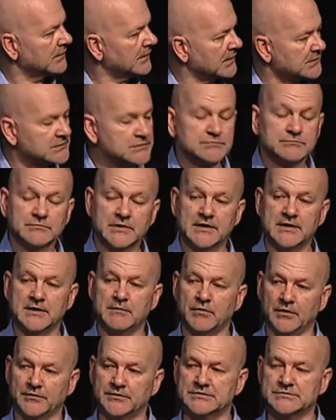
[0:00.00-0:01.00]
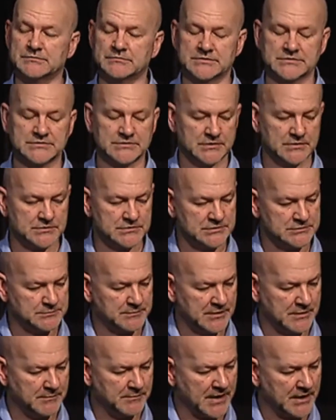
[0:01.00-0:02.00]
that's really what this research has
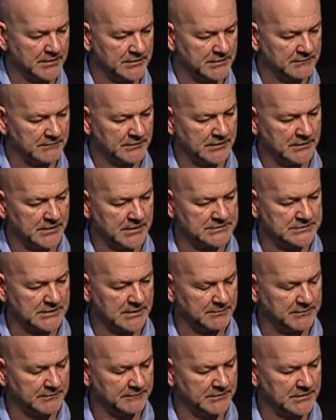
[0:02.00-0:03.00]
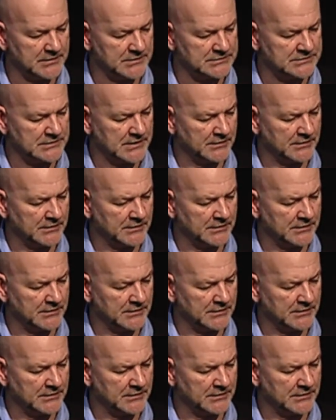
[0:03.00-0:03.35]
been about over the last couple of years.